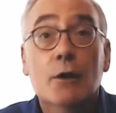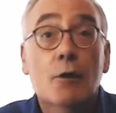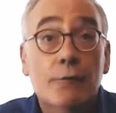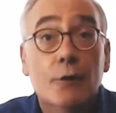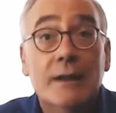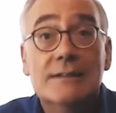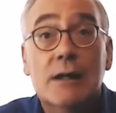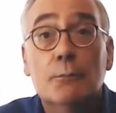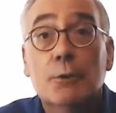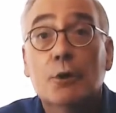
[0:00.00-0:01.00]
for
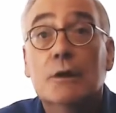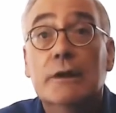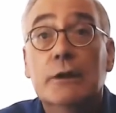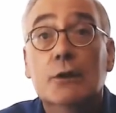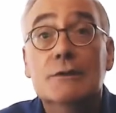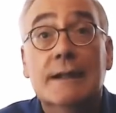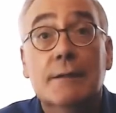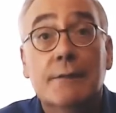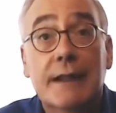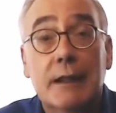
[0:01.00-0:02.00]
example using
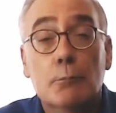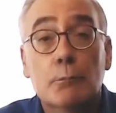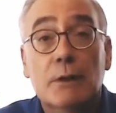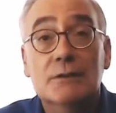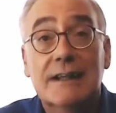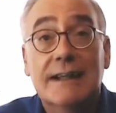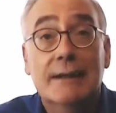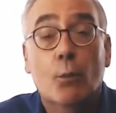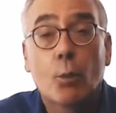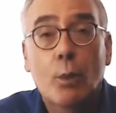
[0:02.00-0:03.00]
the
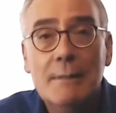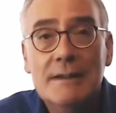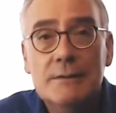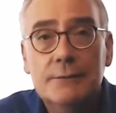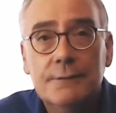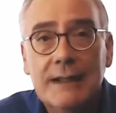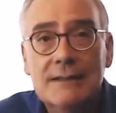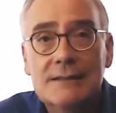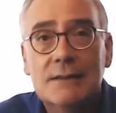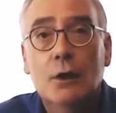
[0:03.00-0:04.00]
built-in web
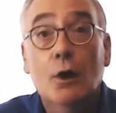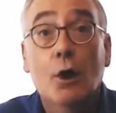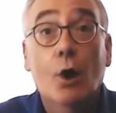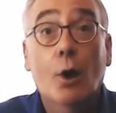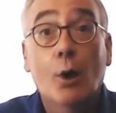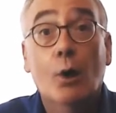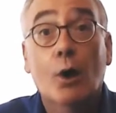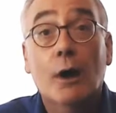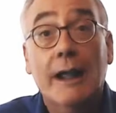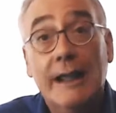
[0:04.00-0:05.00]
interface
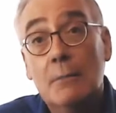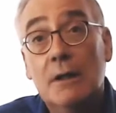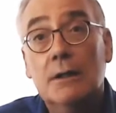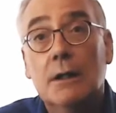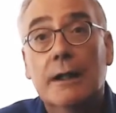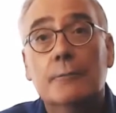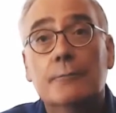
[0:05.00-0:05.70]
or a command line.